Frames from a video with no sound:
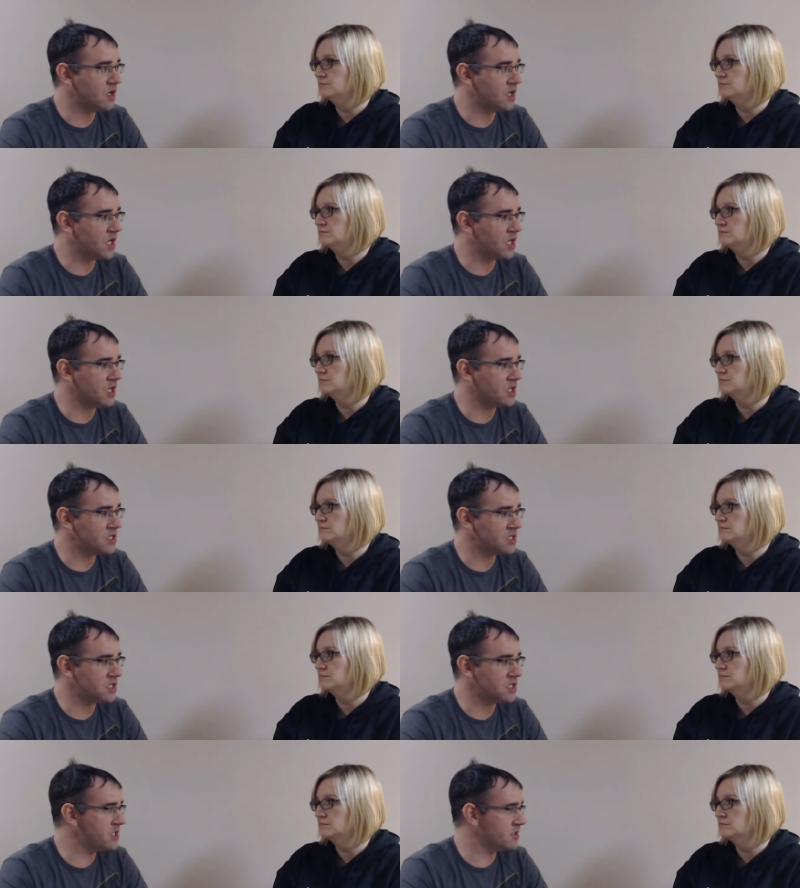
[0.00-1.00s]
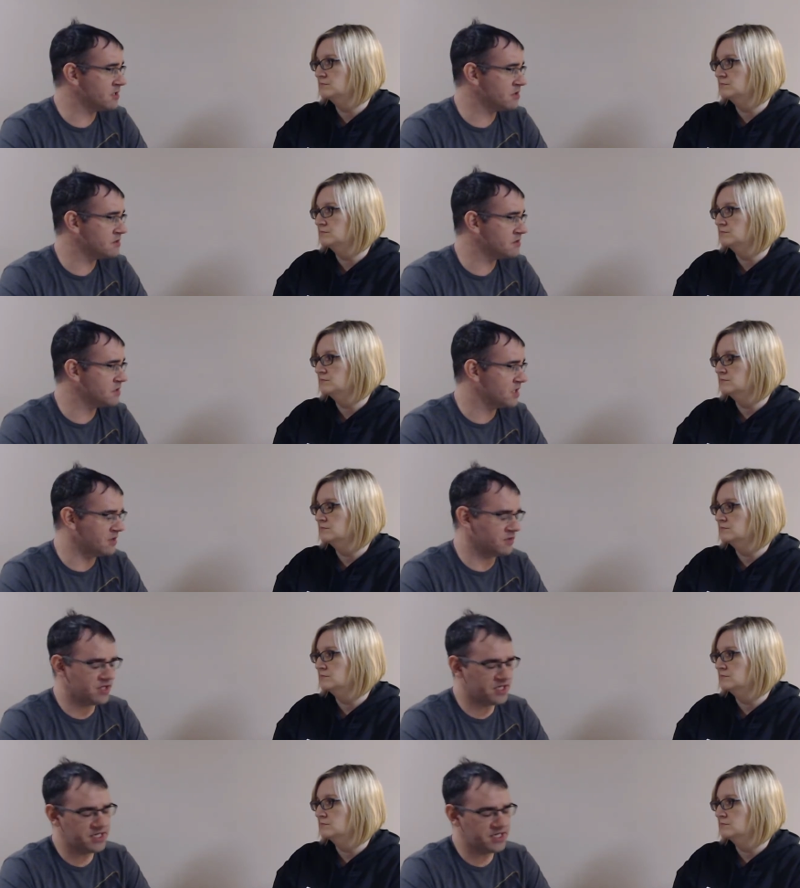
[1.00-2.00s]
Speaker 1: a leader,
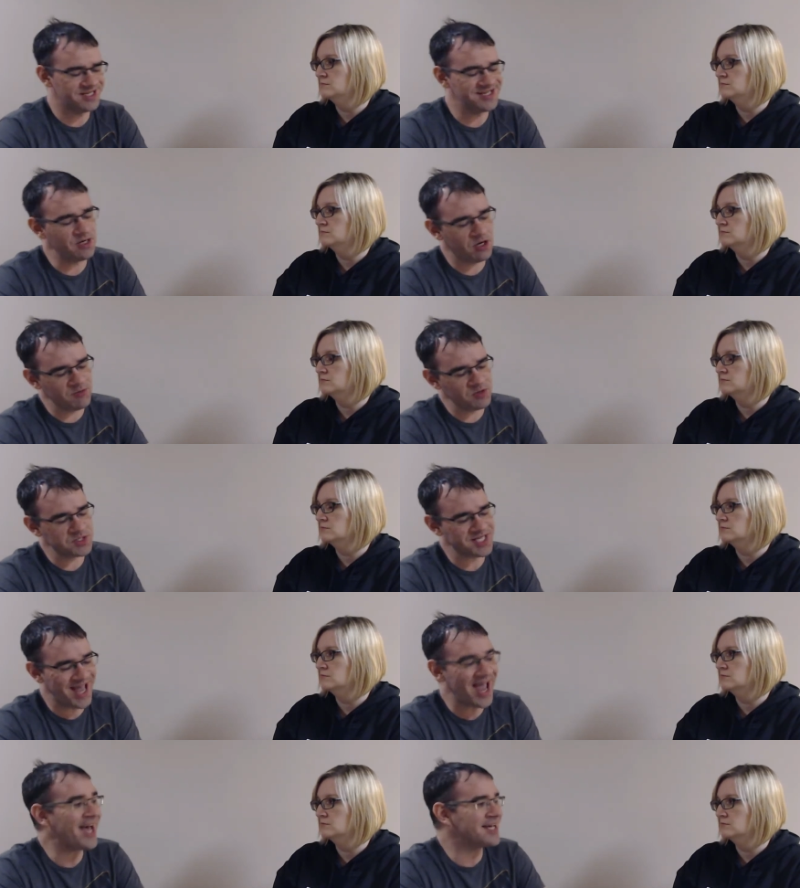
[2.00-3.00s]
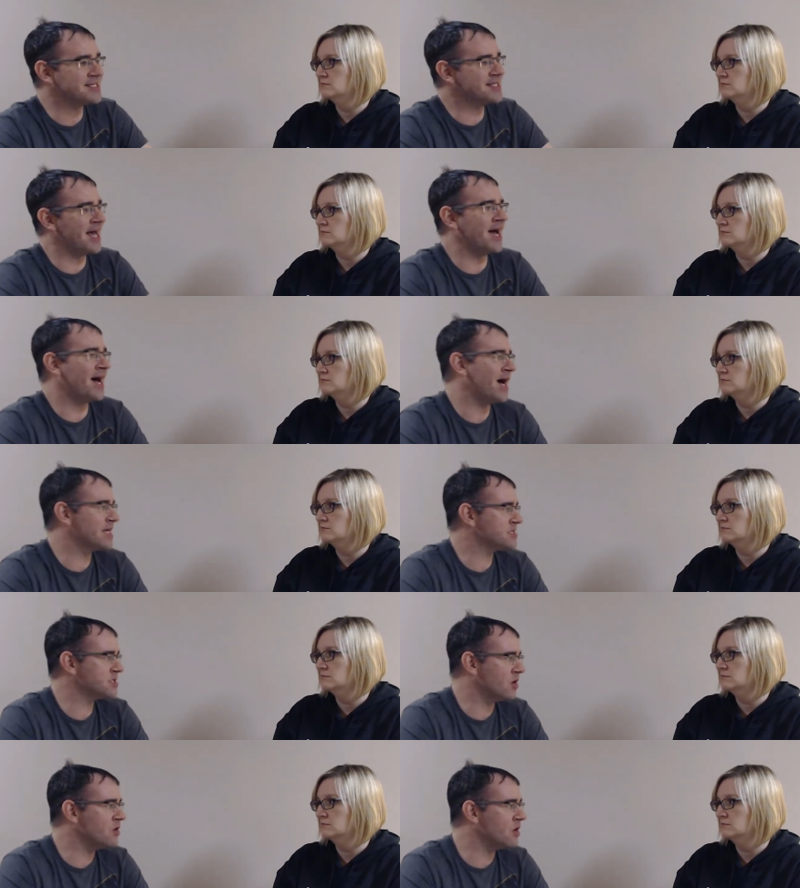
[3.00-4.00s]
he, he almost has that Han
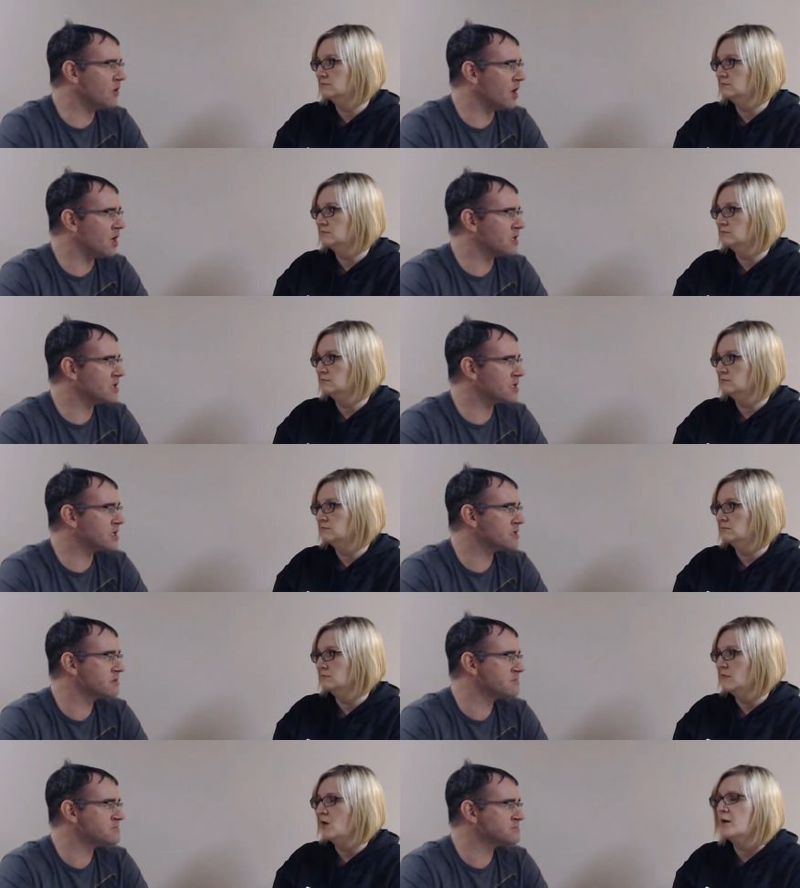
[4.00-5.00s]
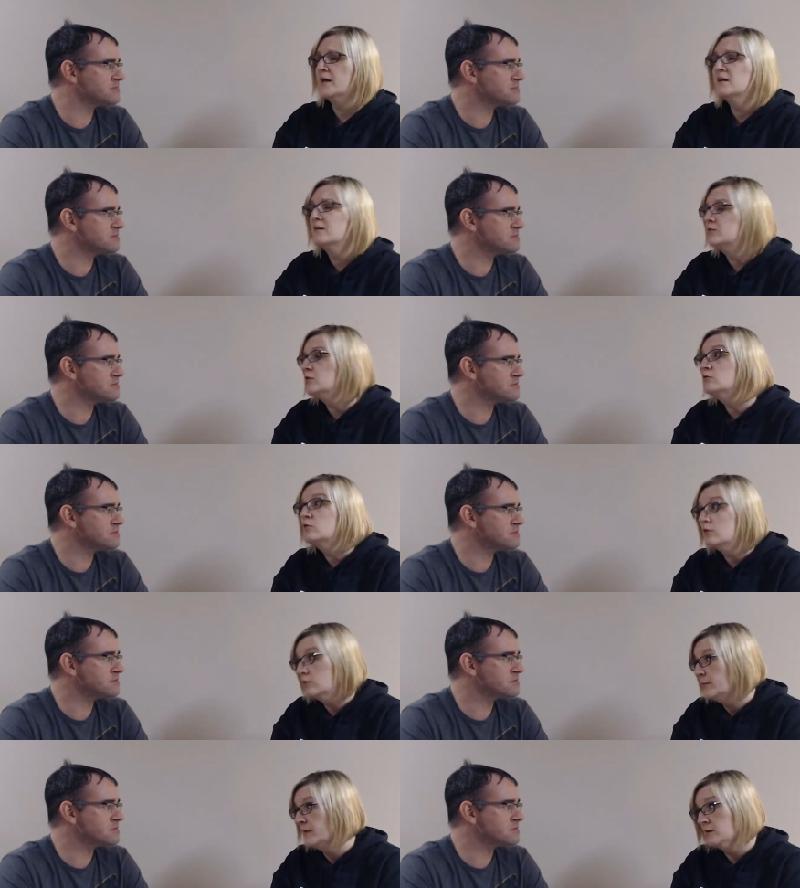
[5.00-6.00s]
Solo arc
Speaker 2: Okay, I love you. Don't
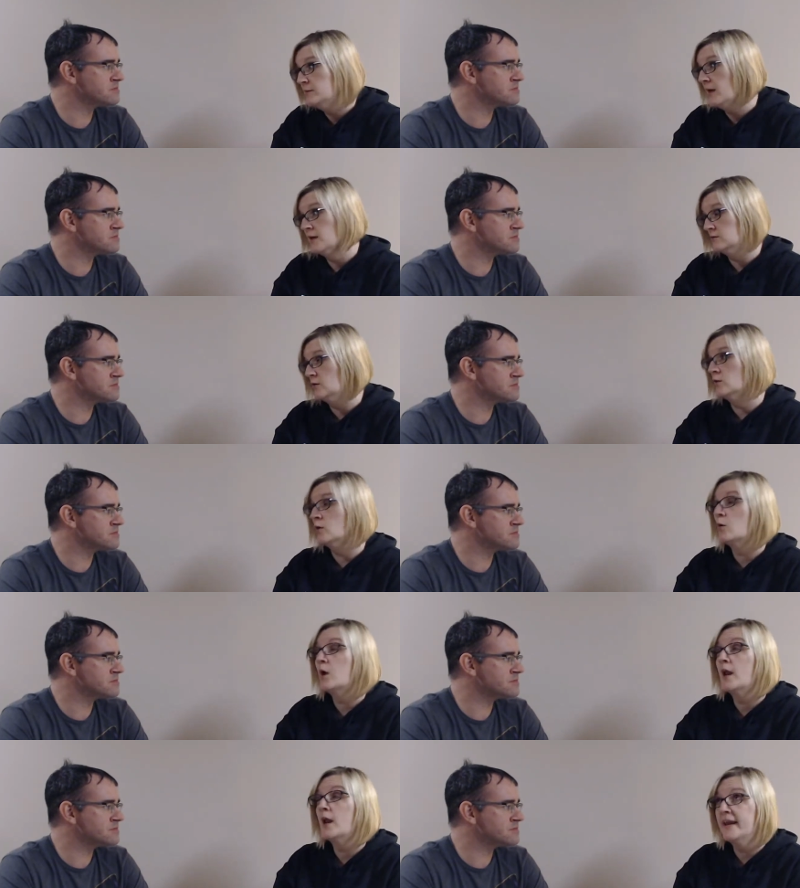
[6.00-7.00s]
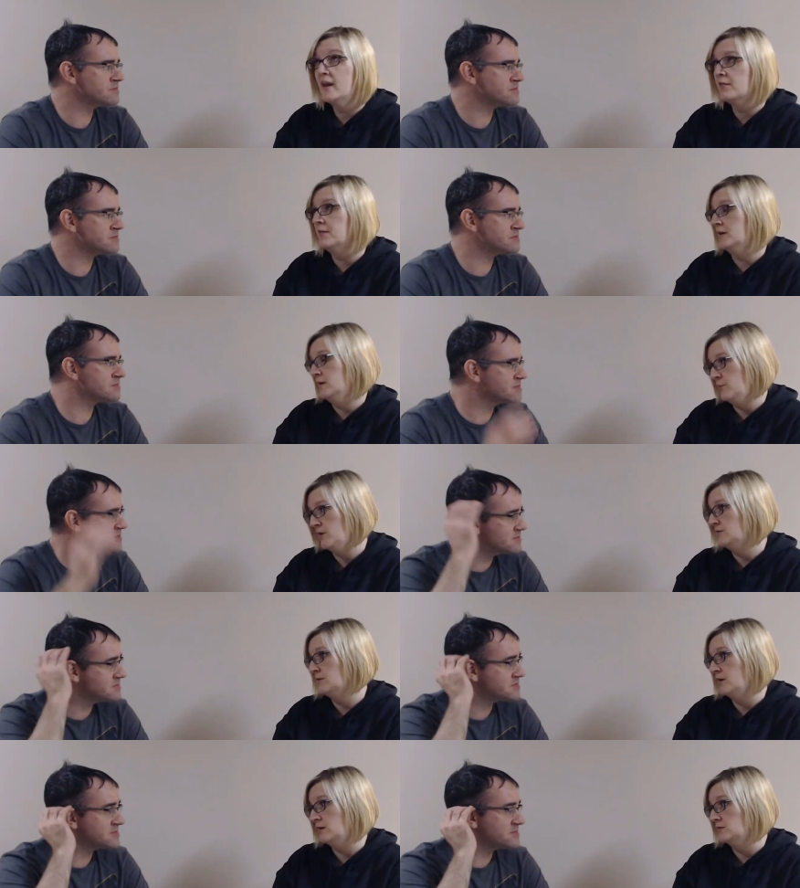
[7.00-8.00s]
compare him to Han Solo. Nothing
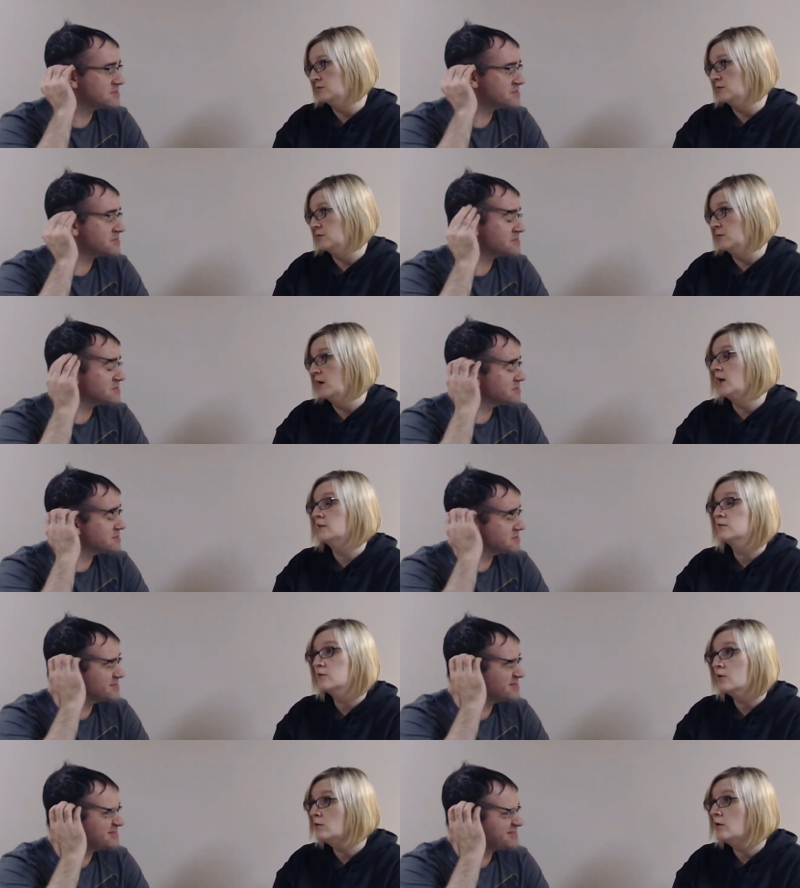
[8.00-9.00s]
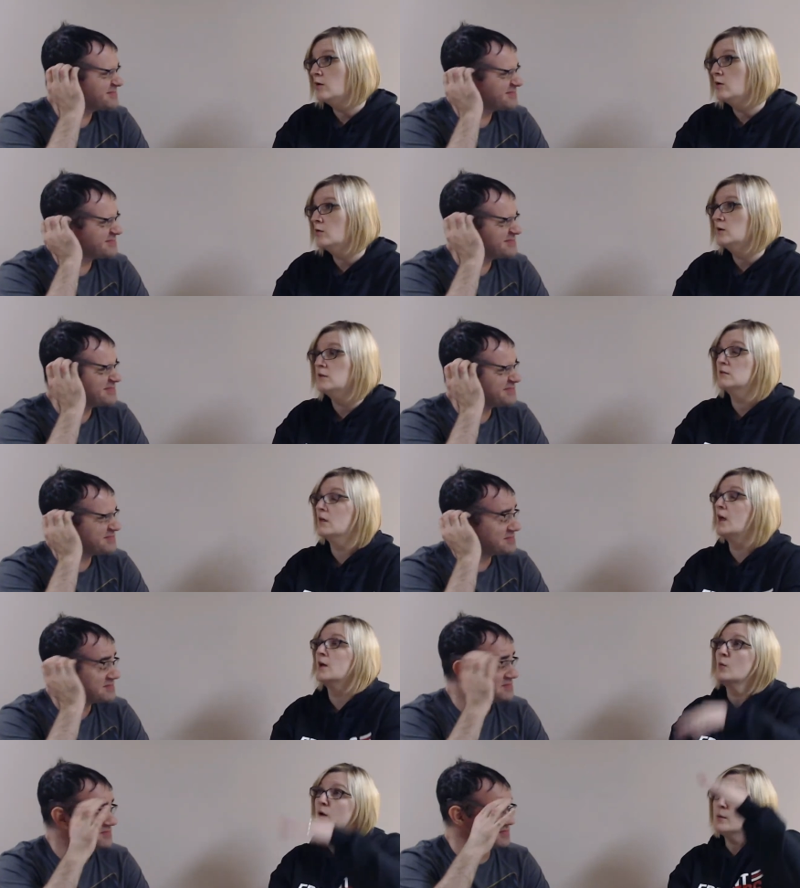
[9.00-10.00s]
compares to Han Solo. Han Solo is
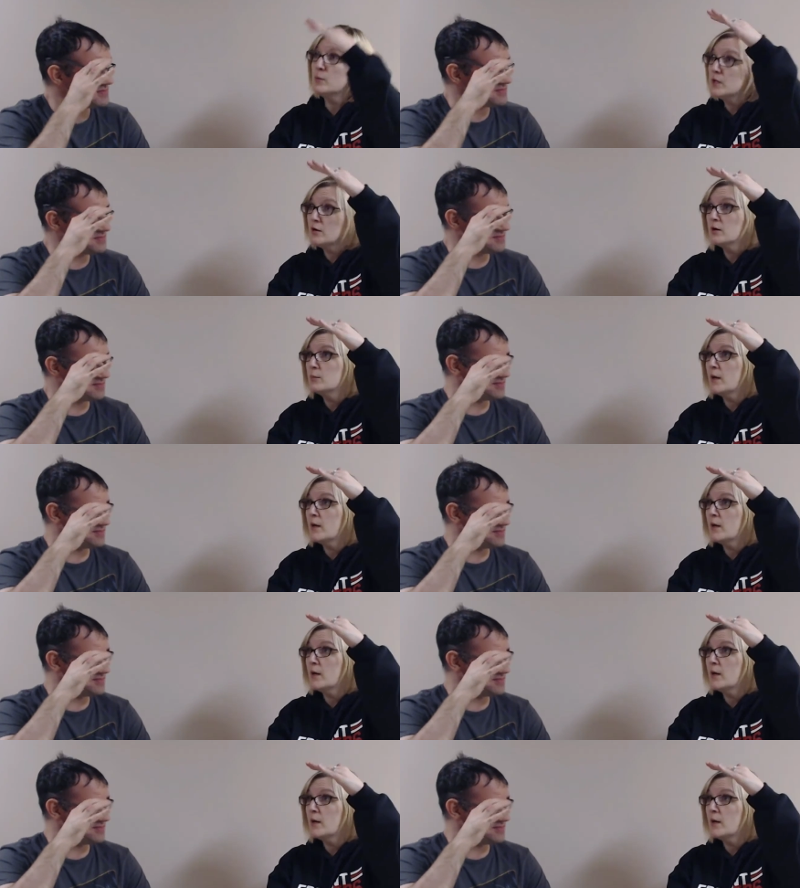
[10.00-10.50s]
like way up here on a